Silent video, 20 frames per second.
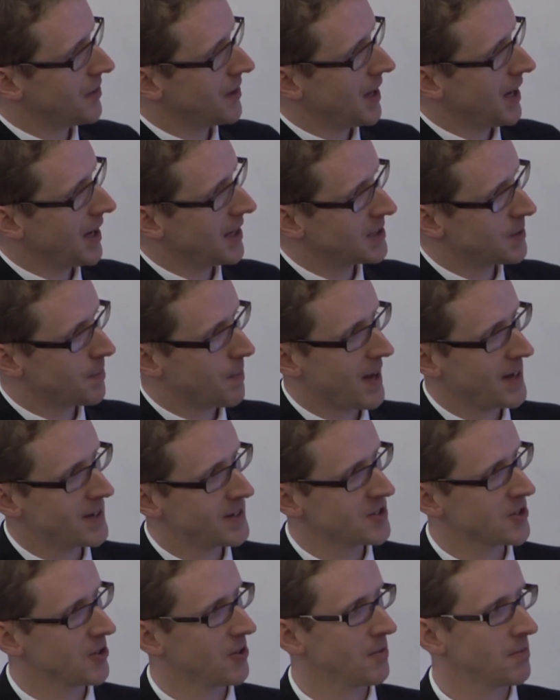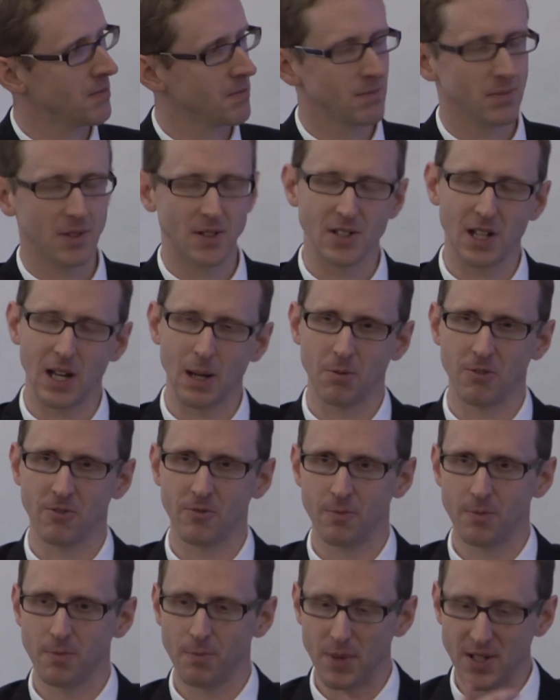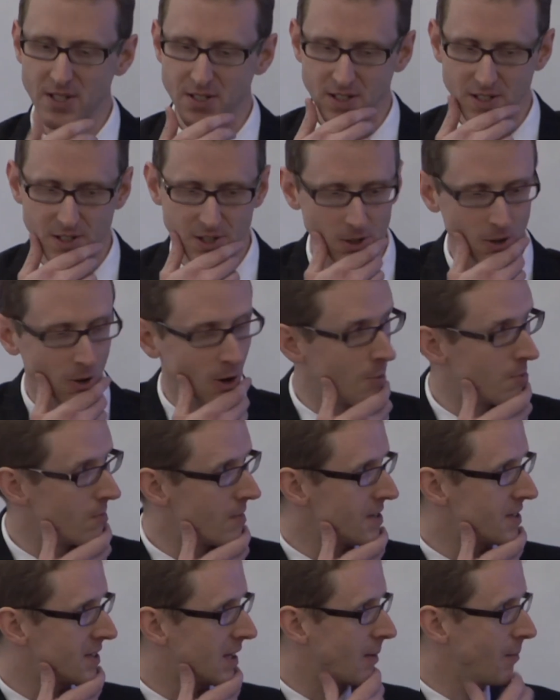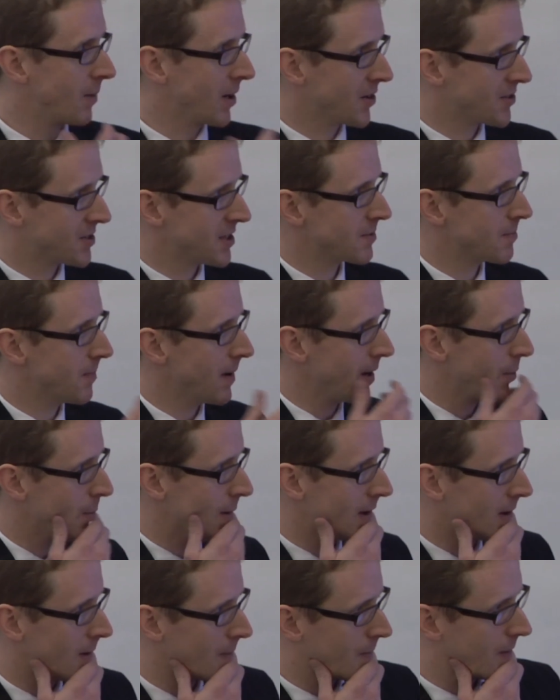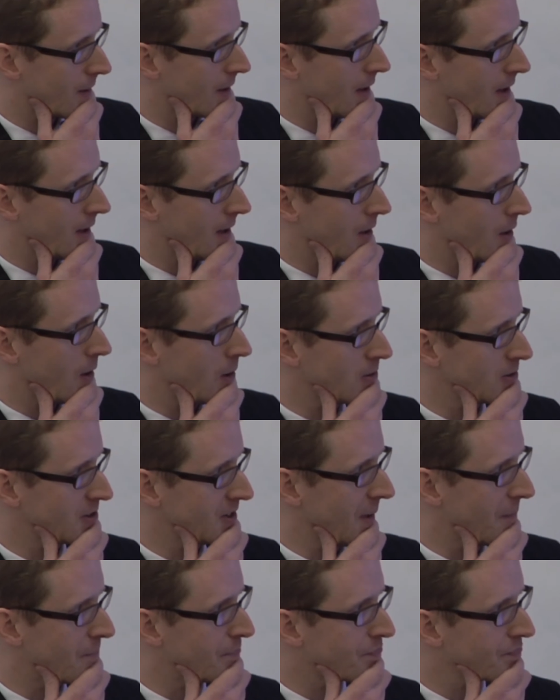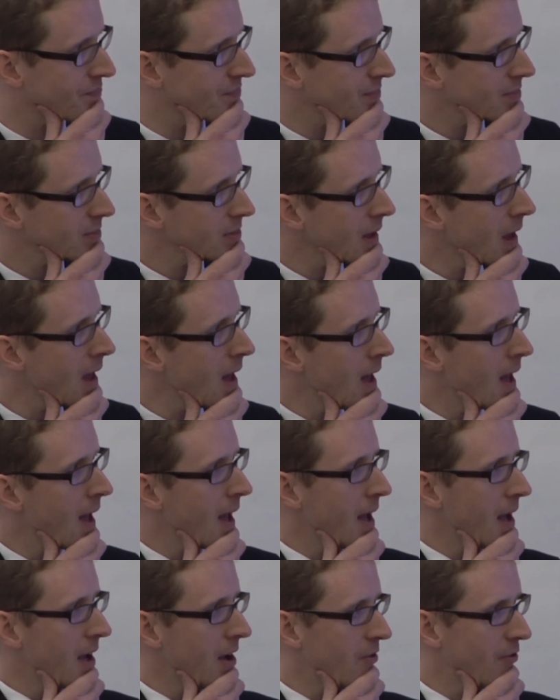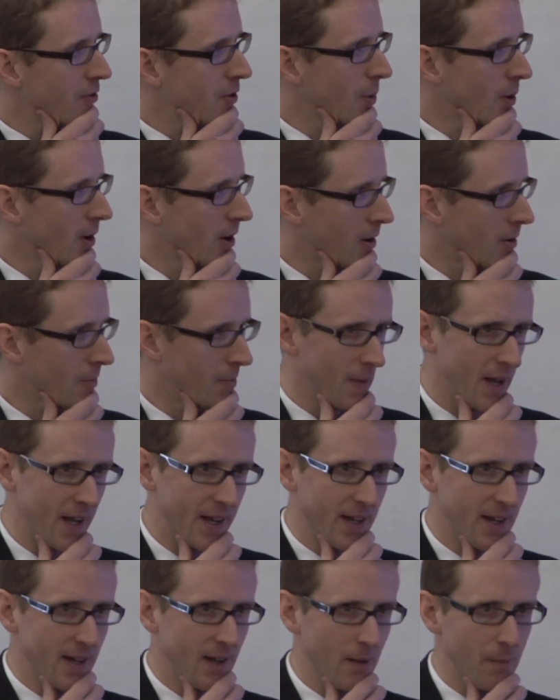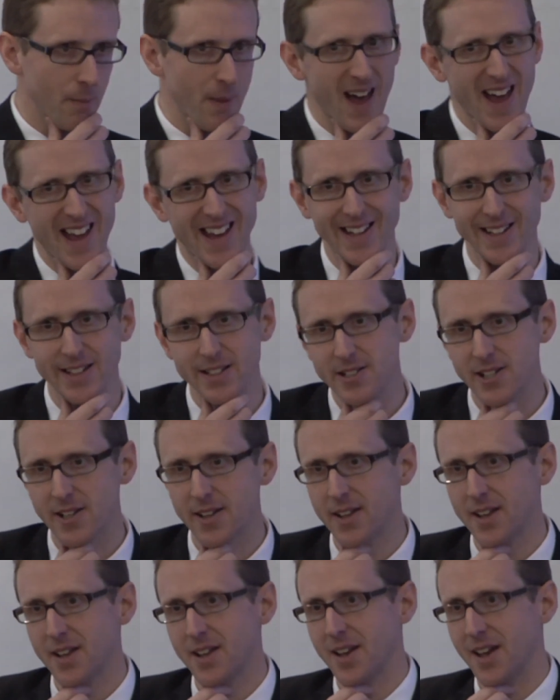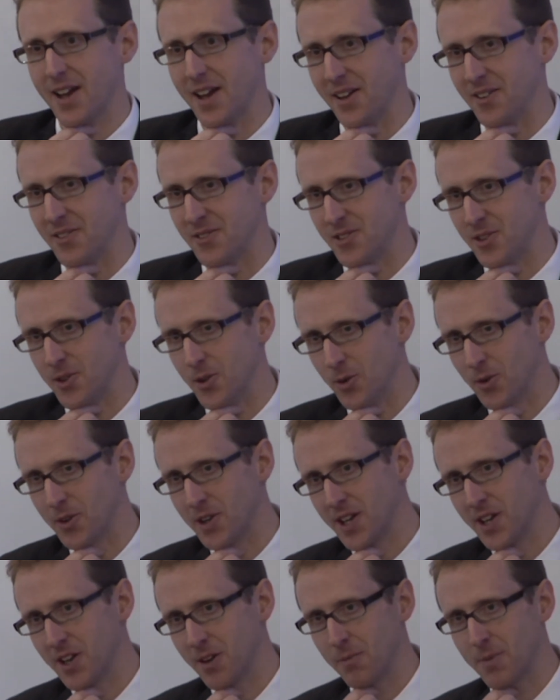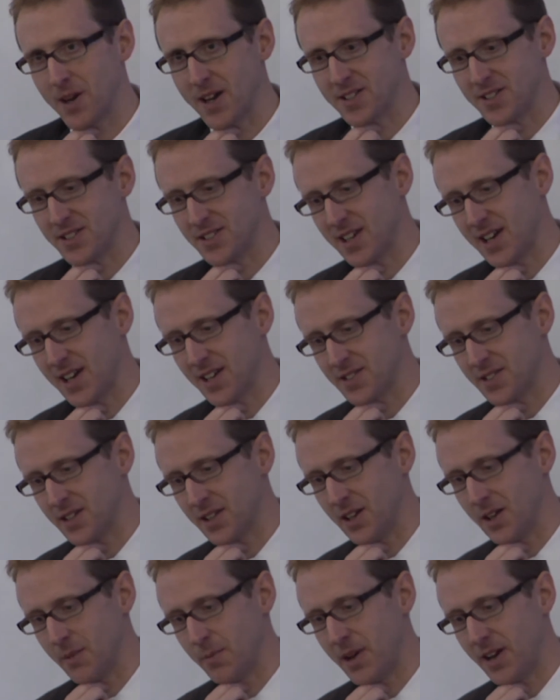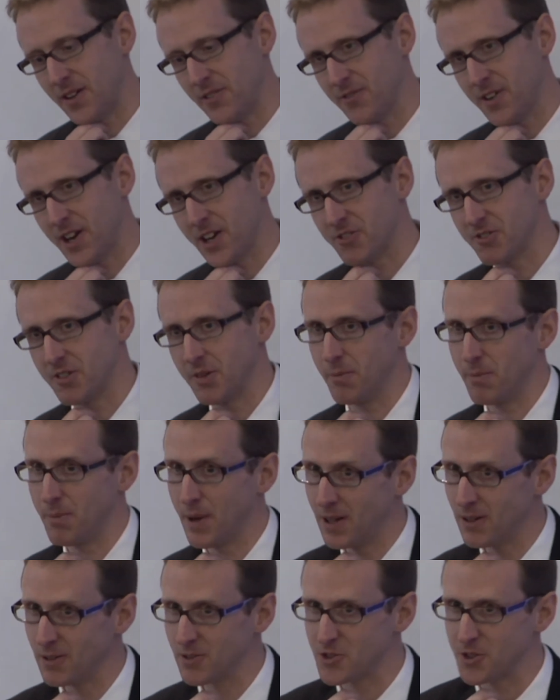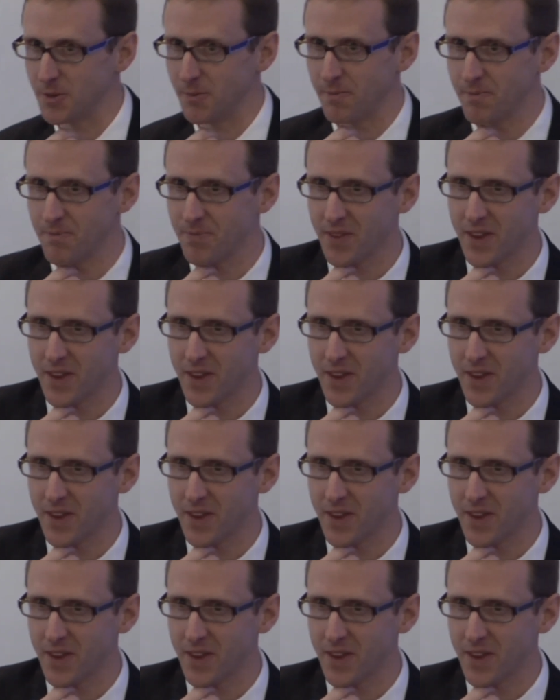it depends on the type of business you're operating in, because this may well alter. If you are making paint and your key competitor has a paint factory in Belgium,